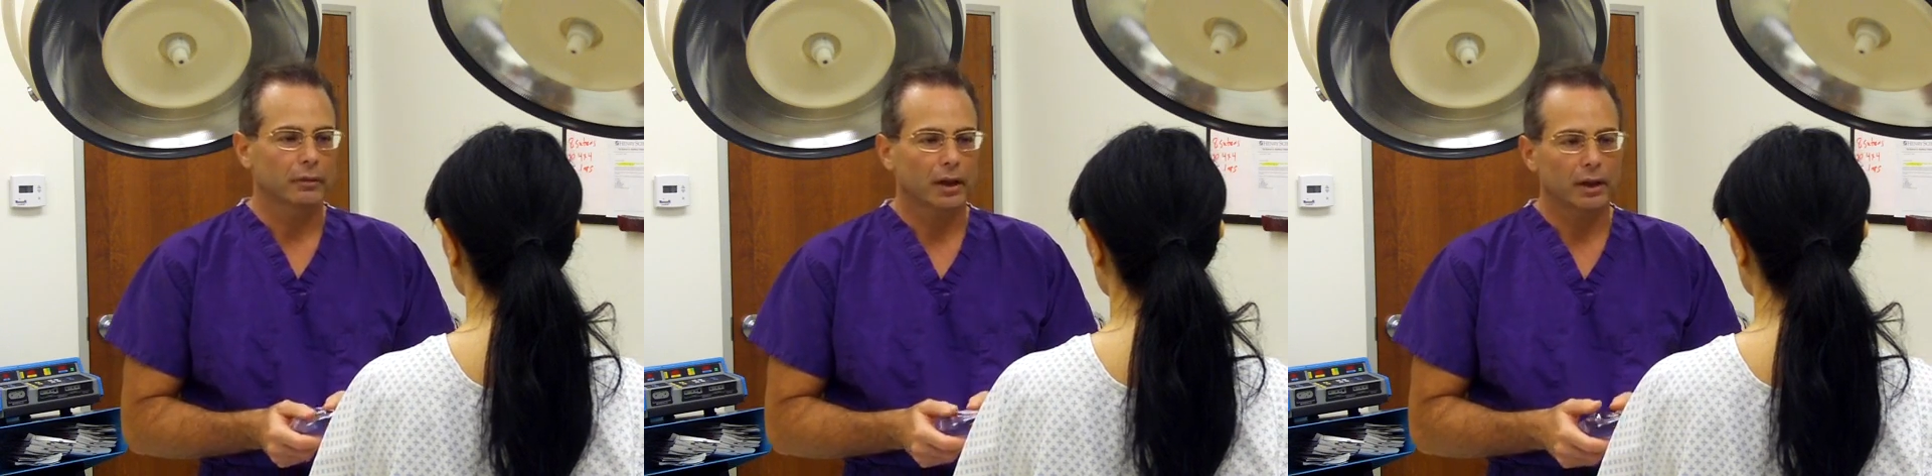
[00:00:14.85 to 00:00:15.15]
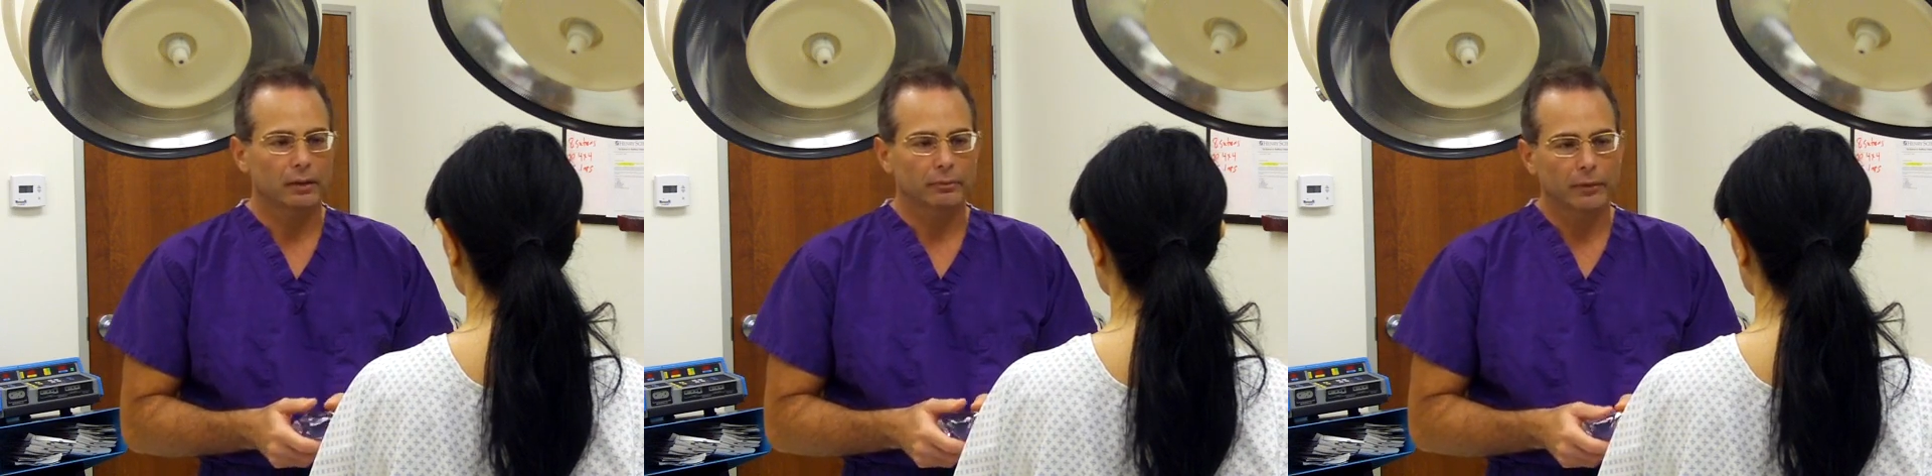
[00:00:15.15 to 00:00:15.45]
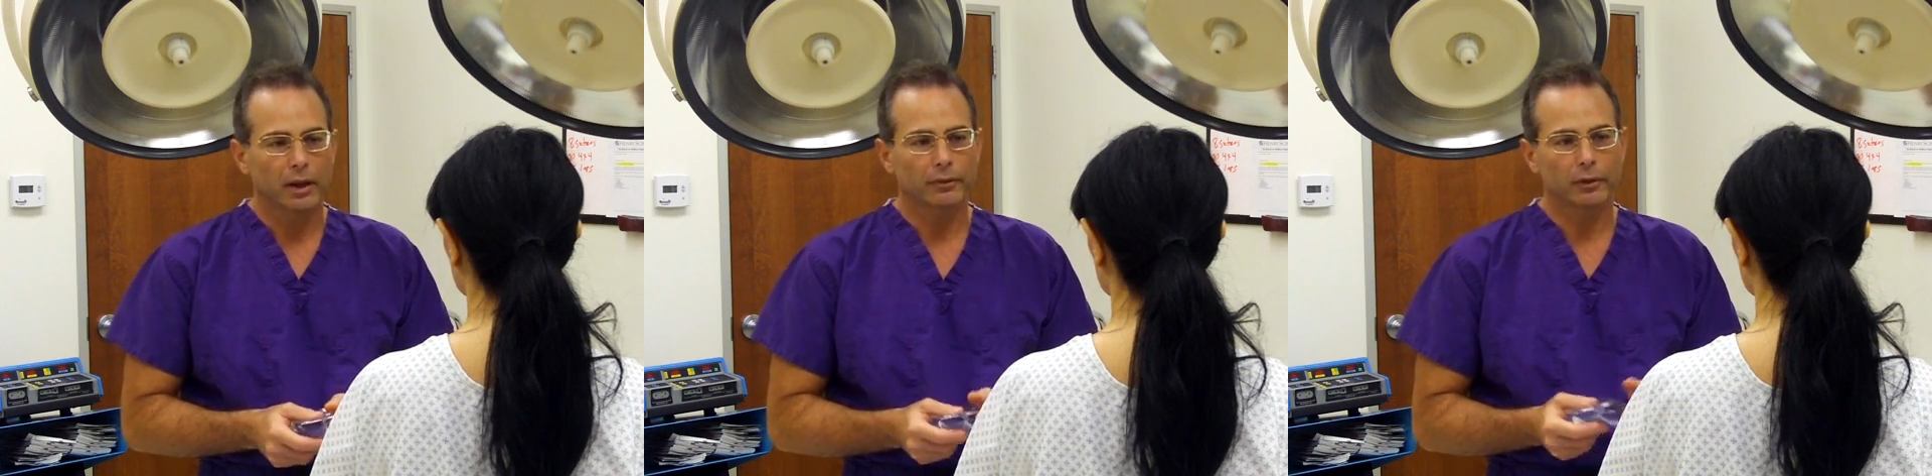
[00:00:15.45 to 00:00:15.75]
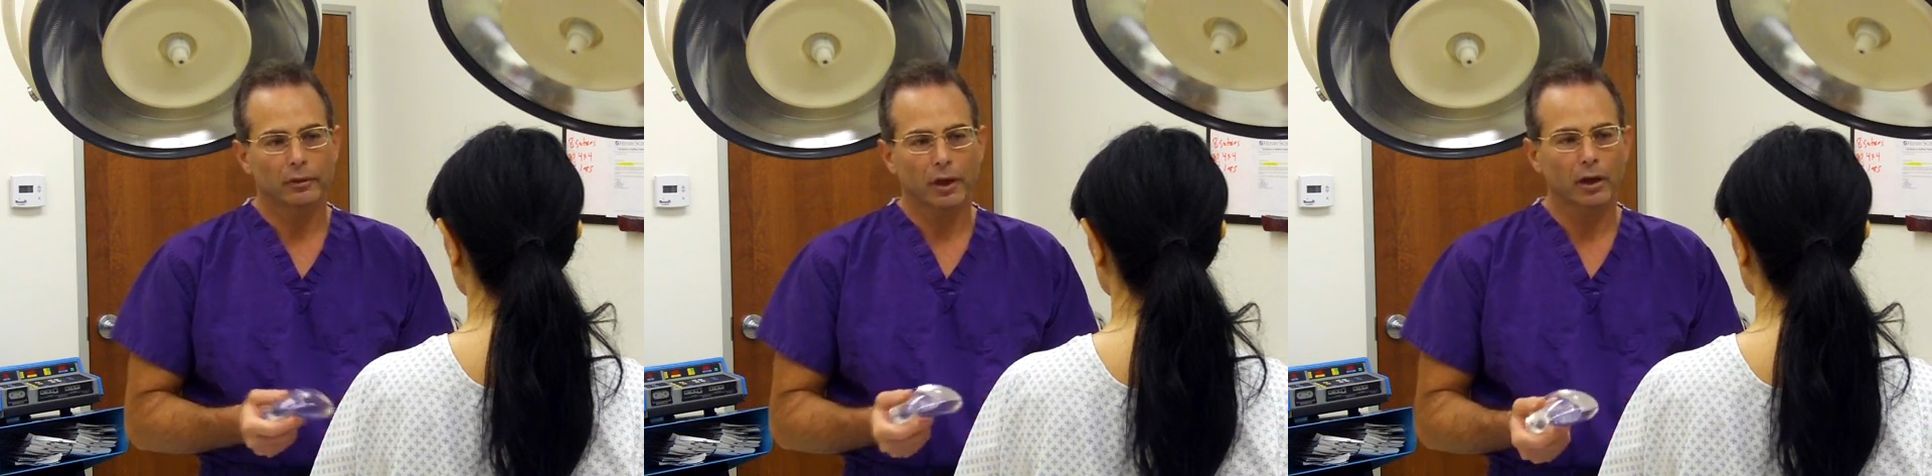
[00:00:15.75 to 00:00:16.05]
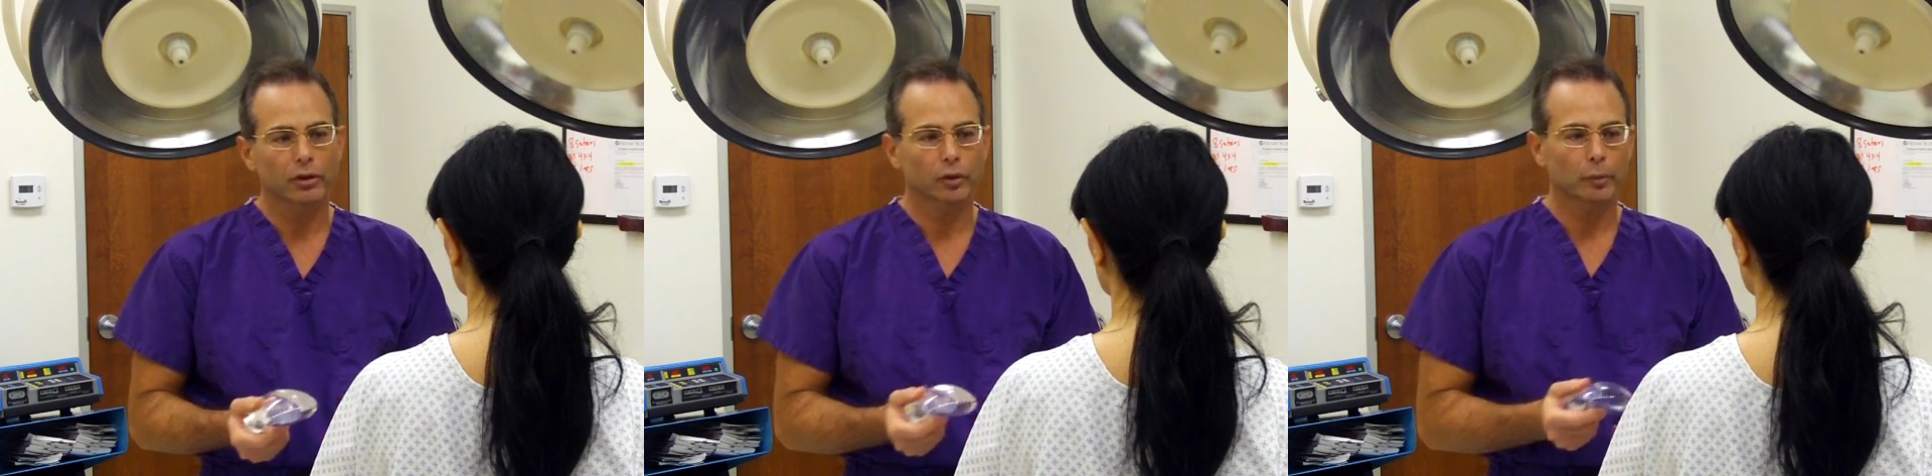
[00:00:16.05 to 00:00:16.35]
and even
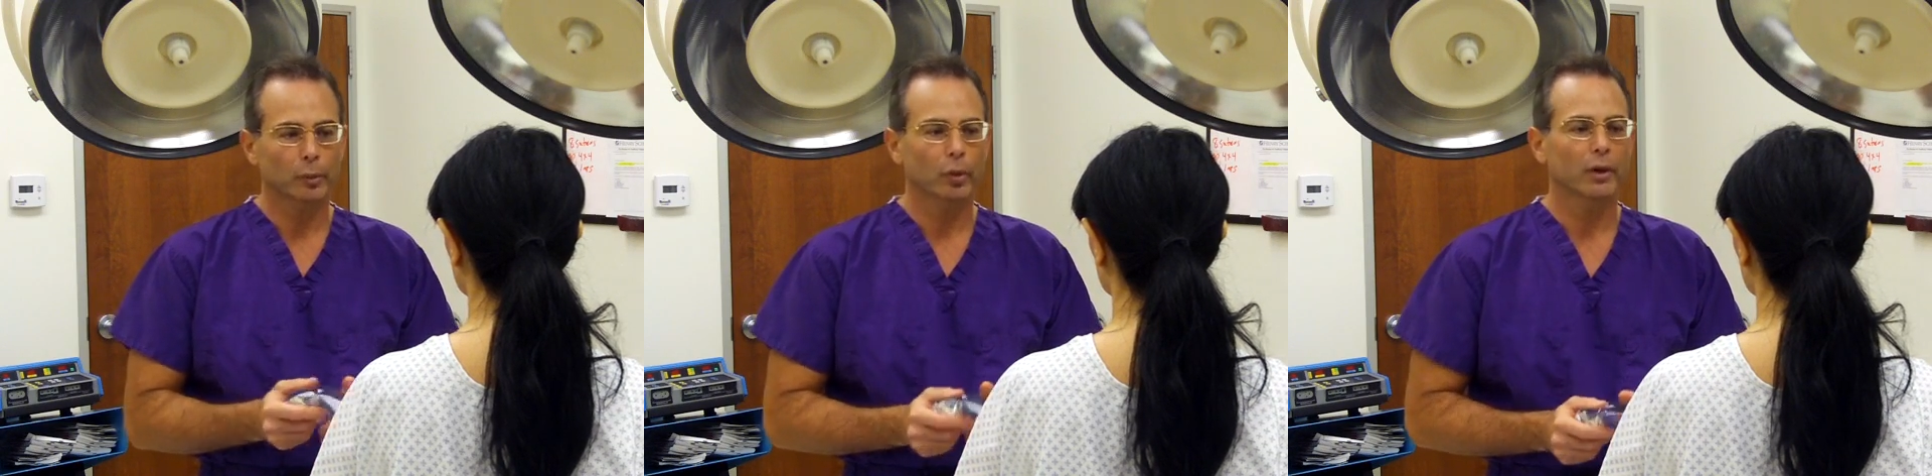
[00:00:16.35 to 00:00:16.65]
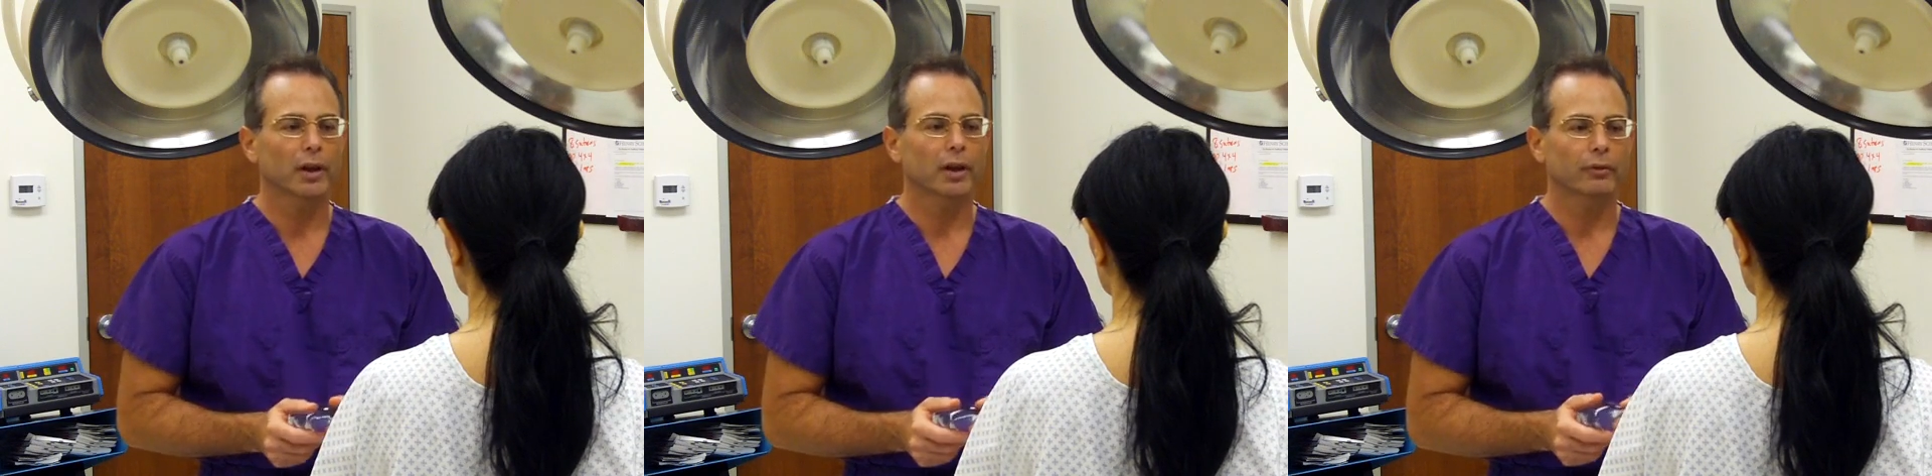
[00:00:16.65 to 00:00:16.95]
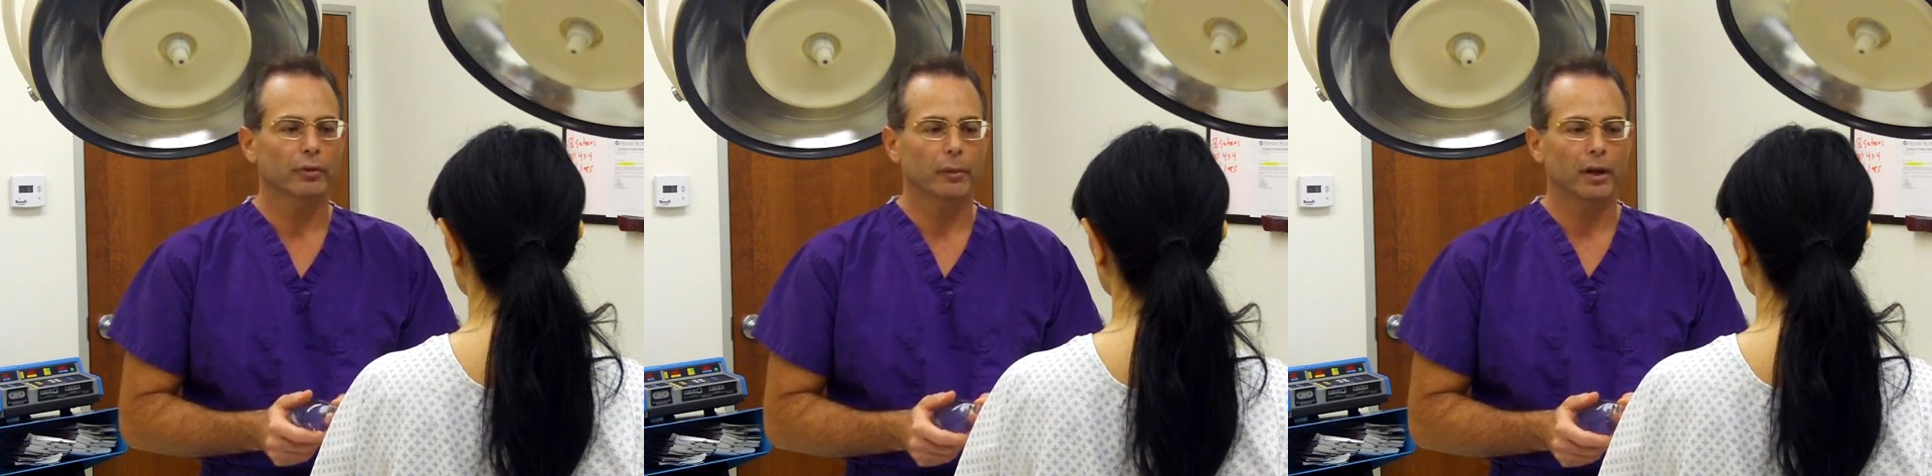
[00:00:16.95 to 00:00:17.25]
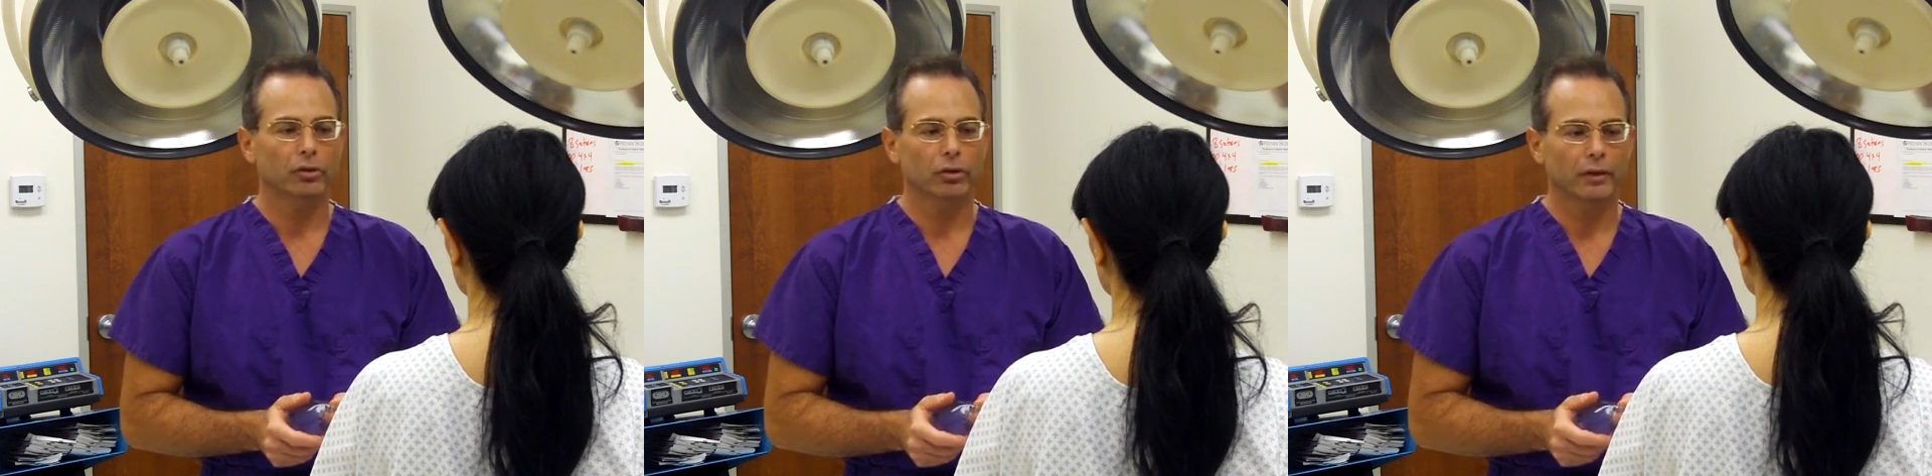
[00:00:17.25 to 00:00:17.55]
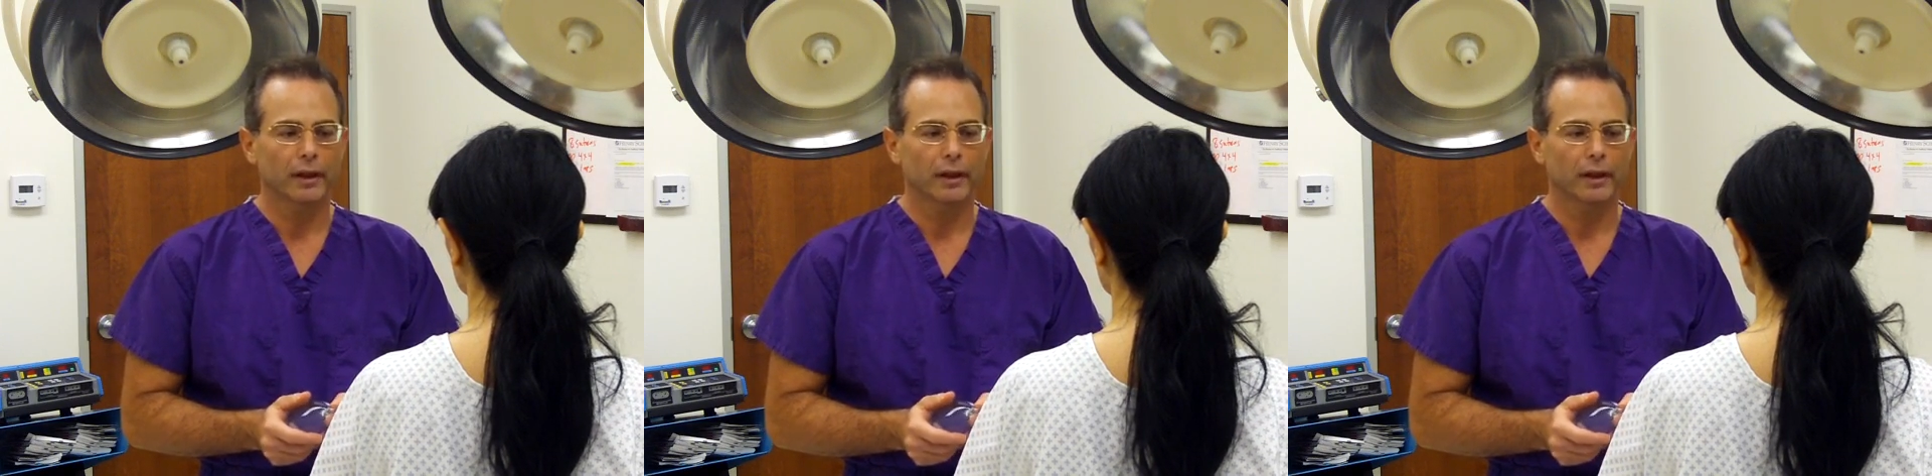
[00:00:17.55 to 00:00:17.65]
doctors purporting information